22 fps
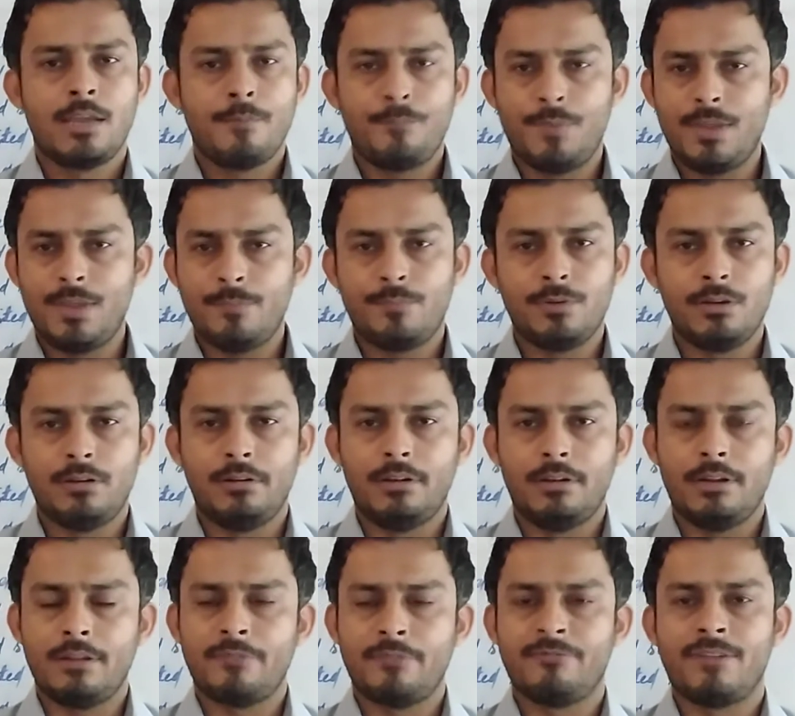
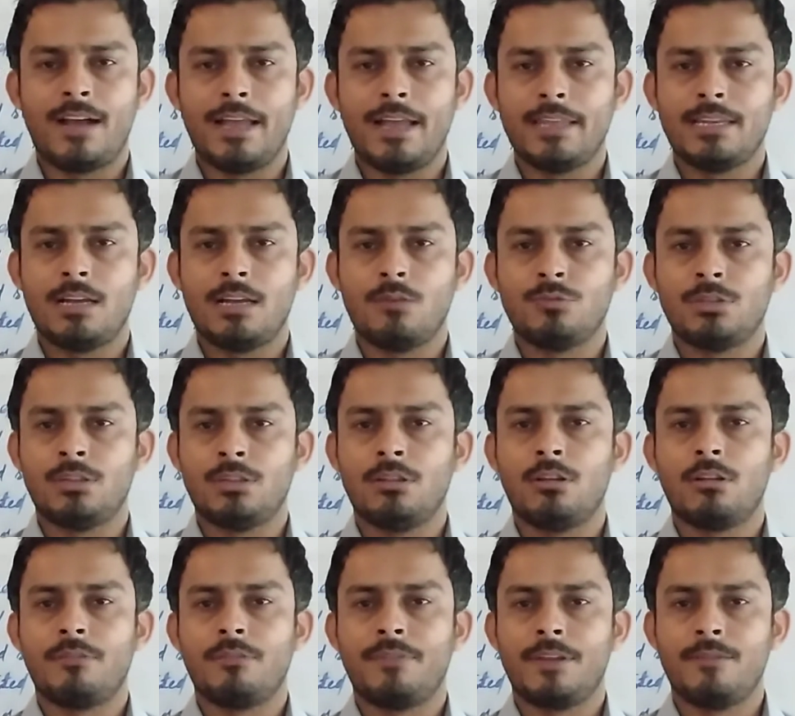people find out a
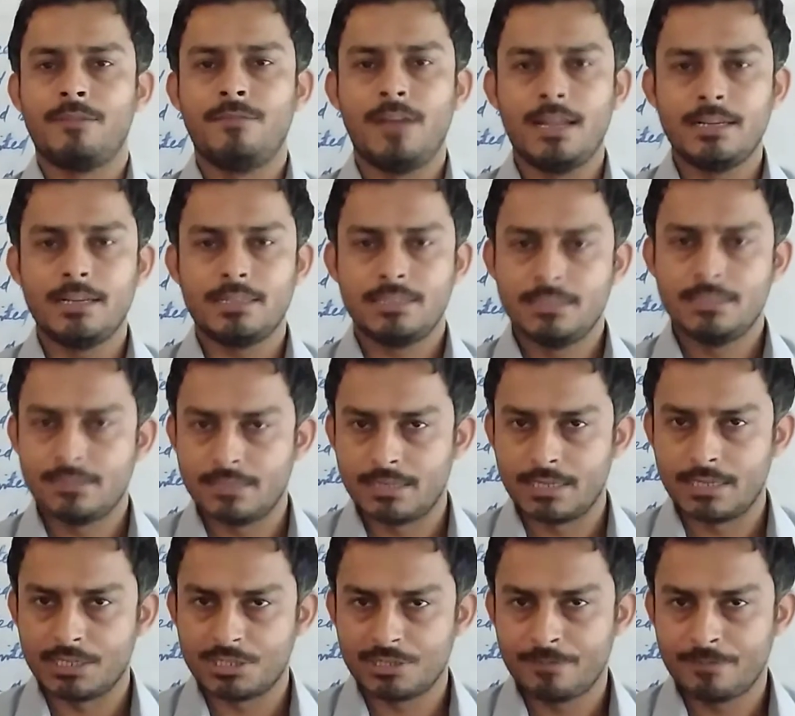lot of advantages in
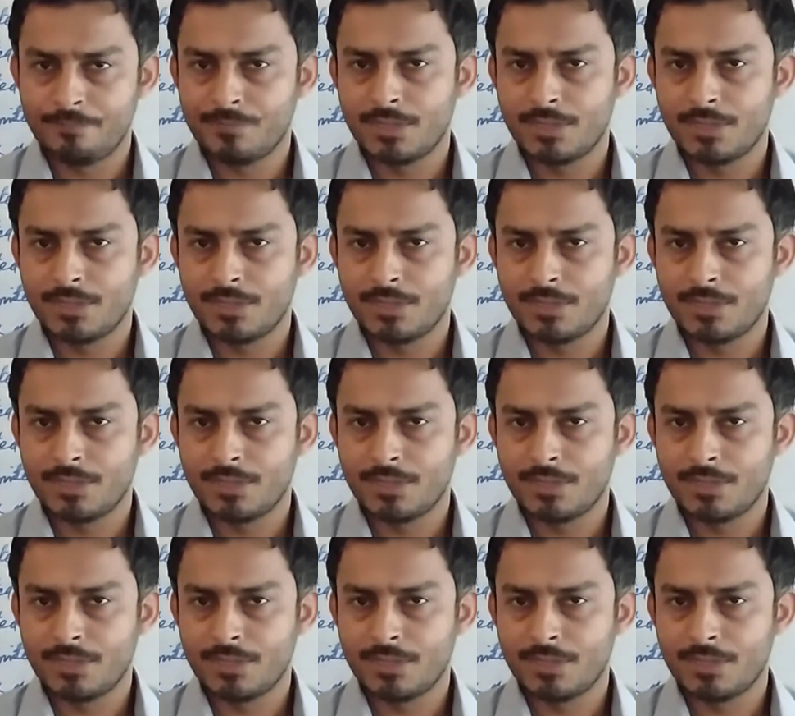it.